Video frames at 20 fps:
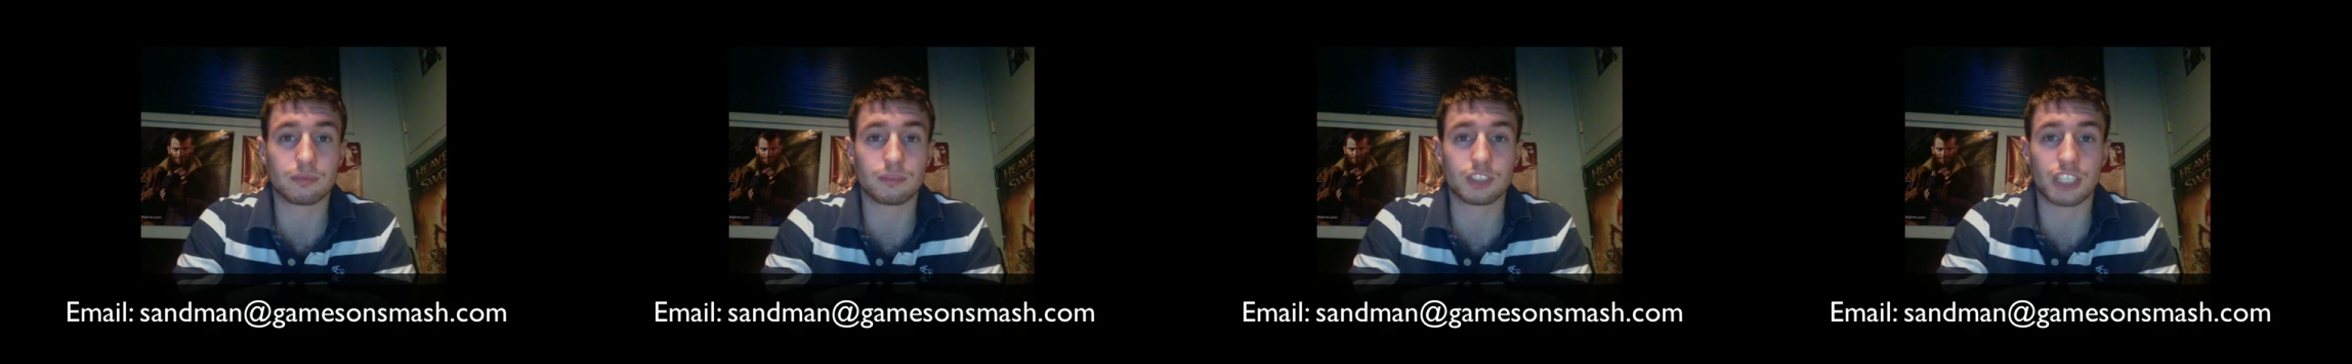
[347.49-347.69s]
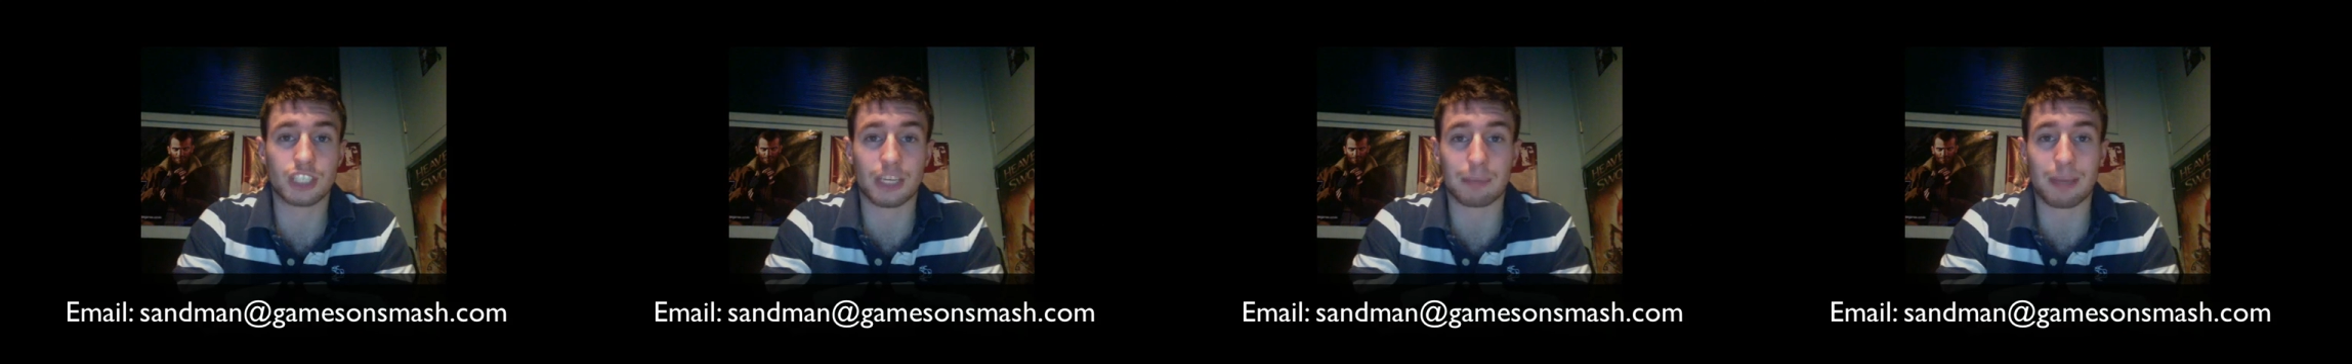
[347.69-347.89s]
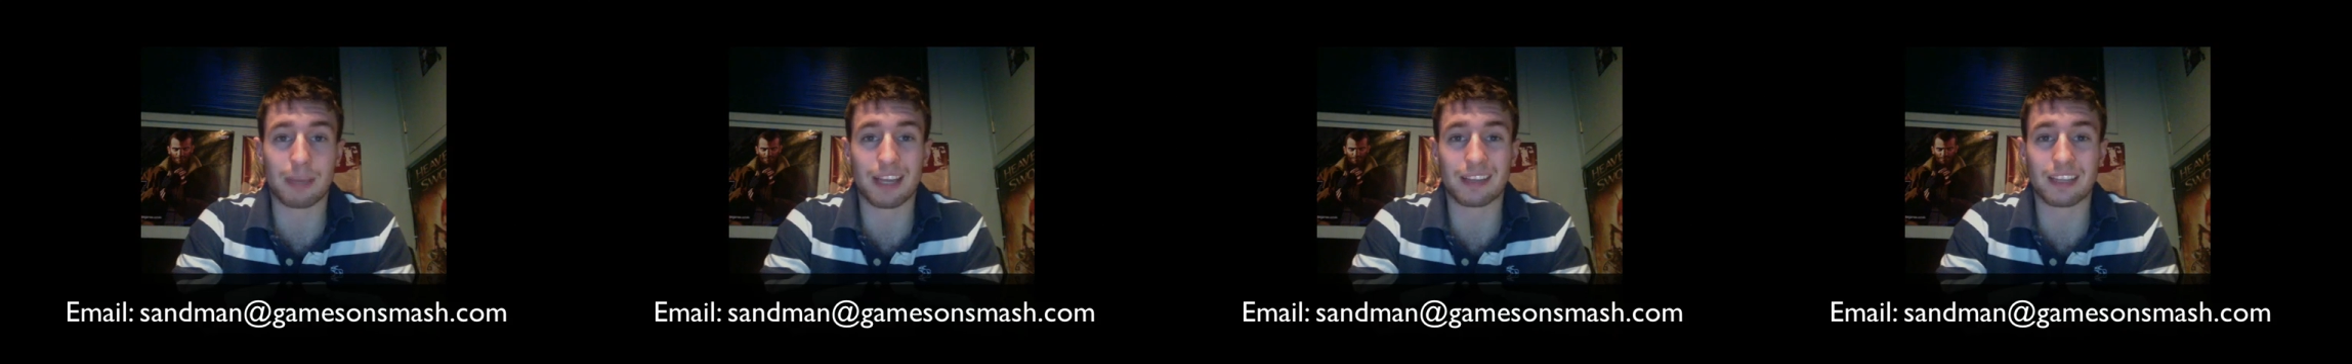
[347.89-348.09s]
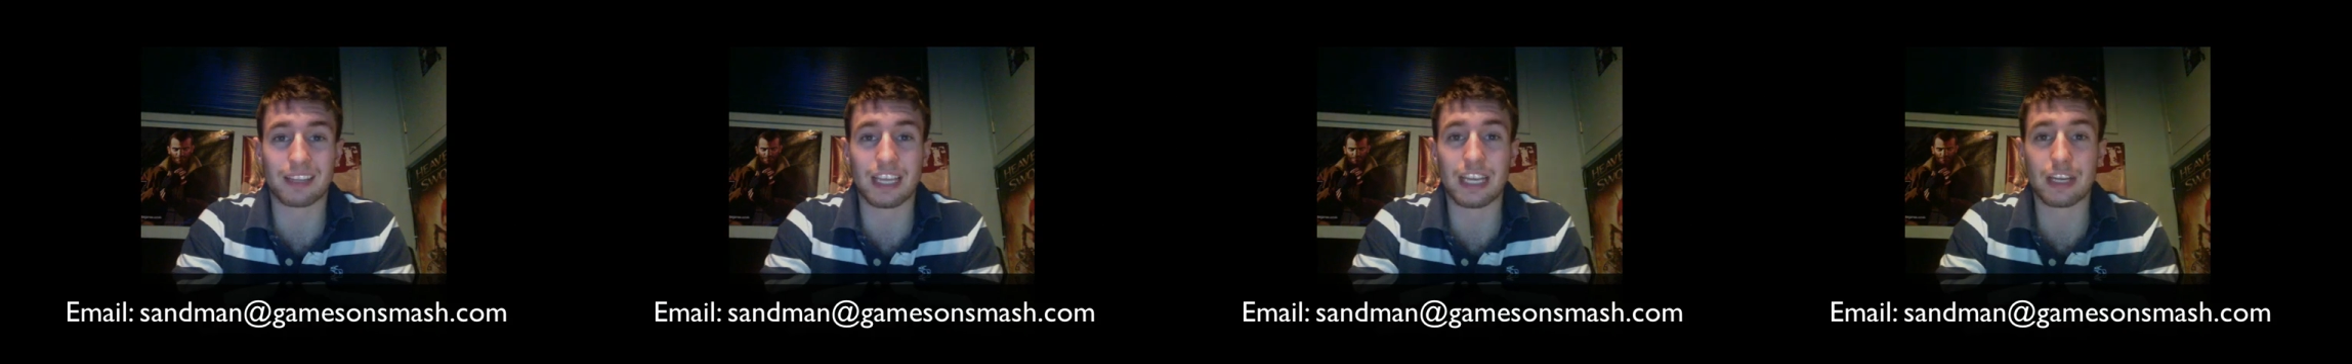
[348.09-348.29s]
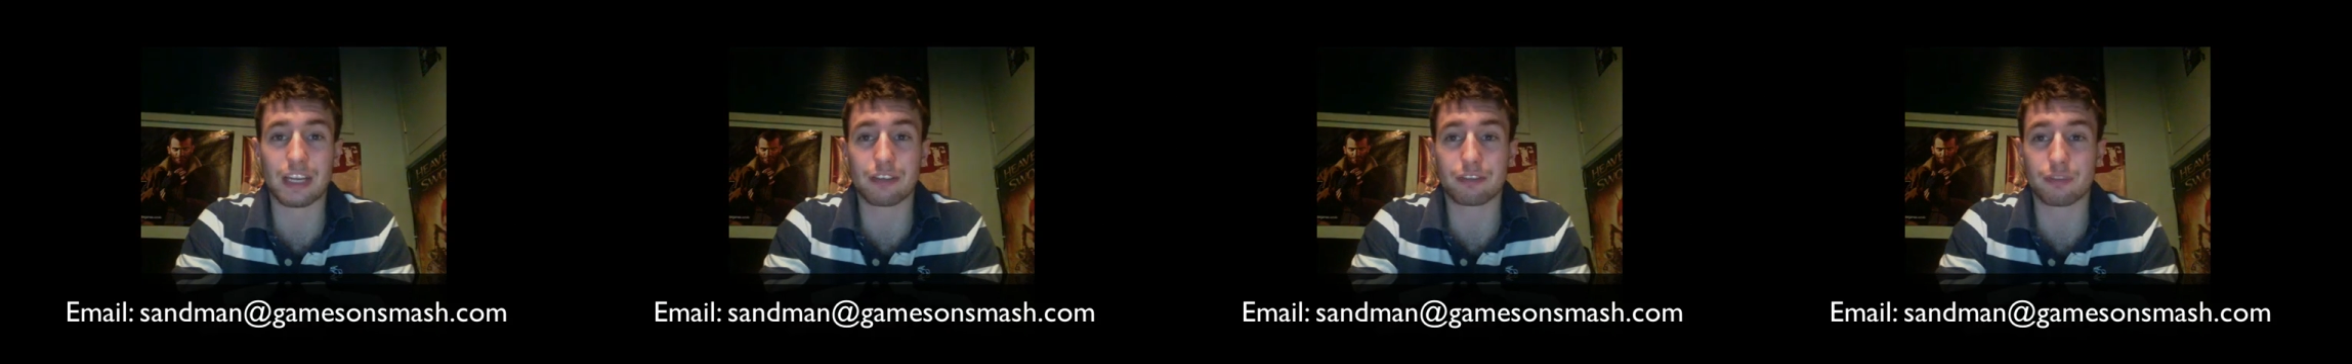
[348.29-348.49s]
Check back
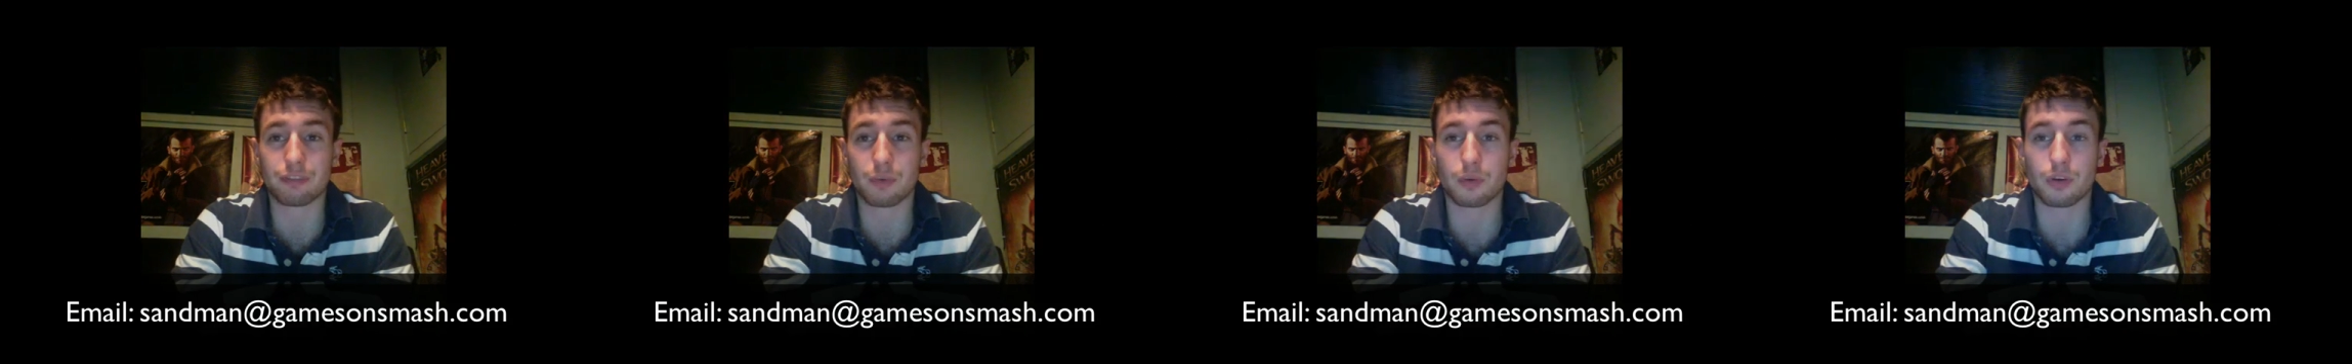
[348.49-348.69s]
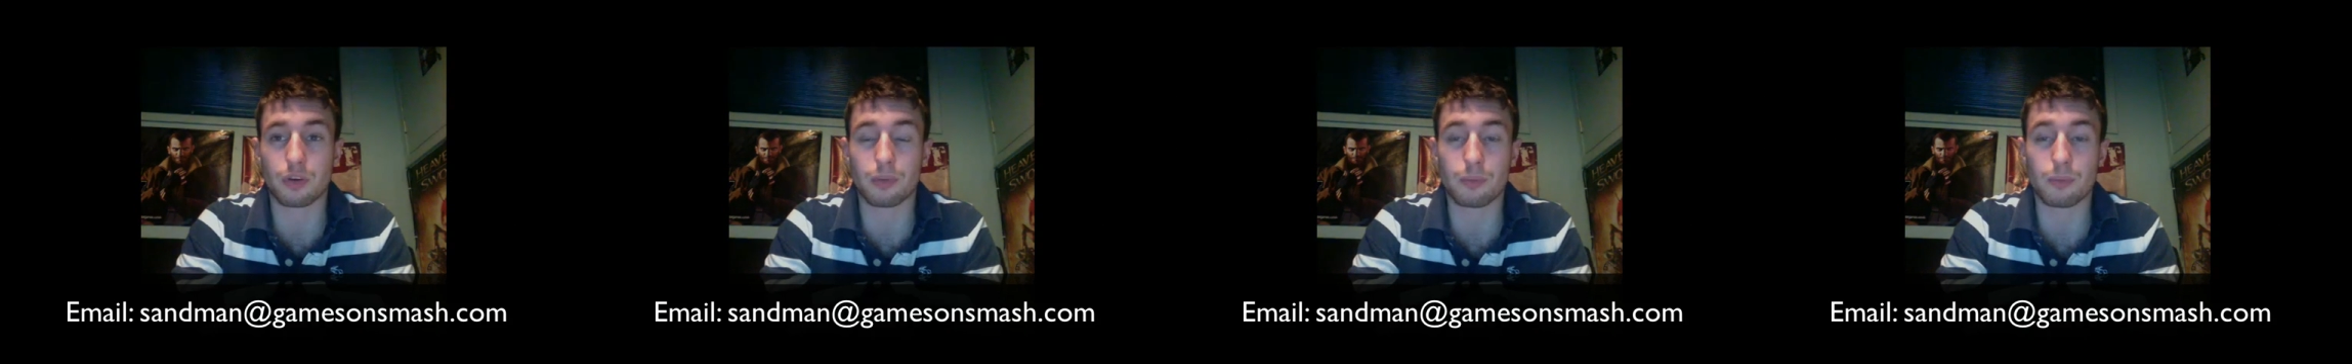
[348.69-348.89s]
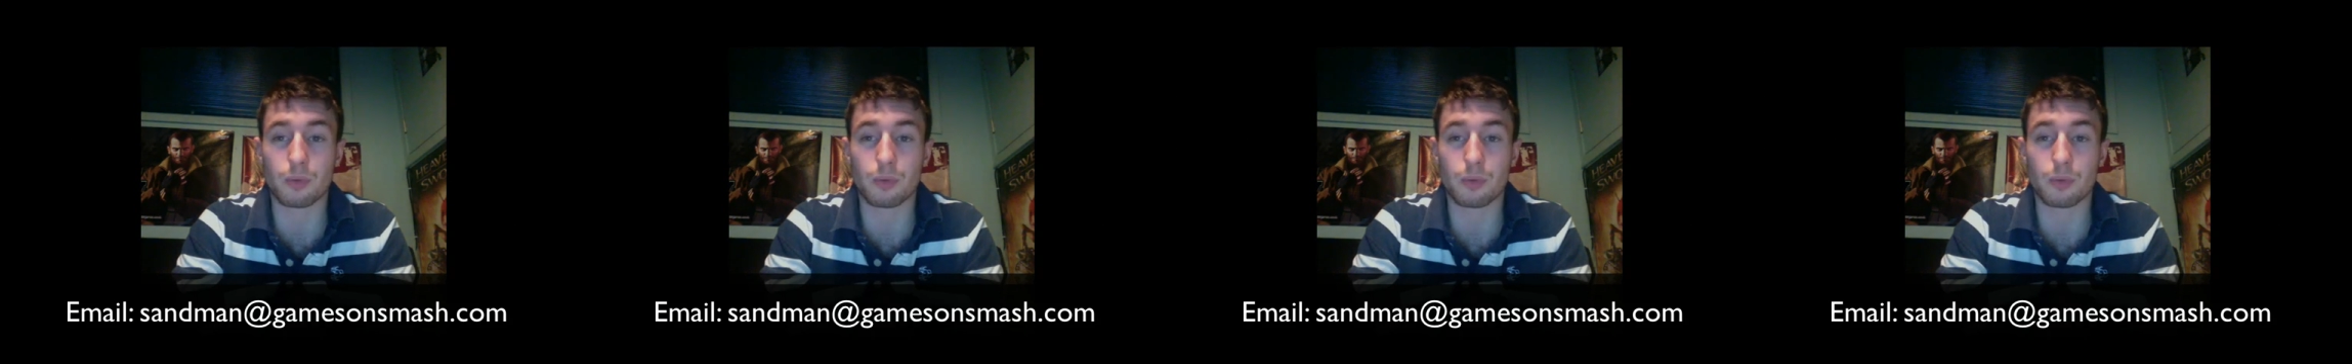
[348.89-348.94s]
later for